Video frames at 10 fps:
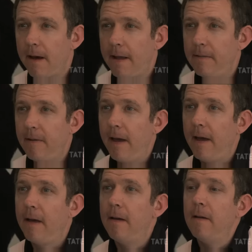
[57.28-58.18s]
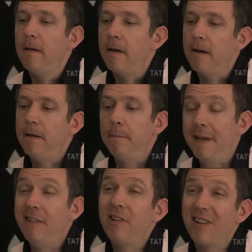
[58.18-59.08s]
and uh, and
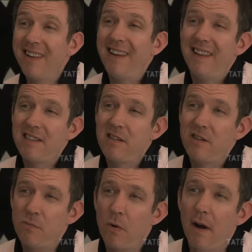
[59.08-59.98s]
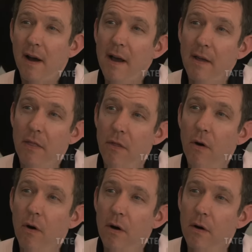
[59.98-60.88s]
immediately this is what I
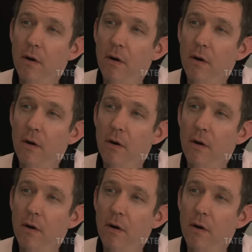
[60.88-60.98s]
thought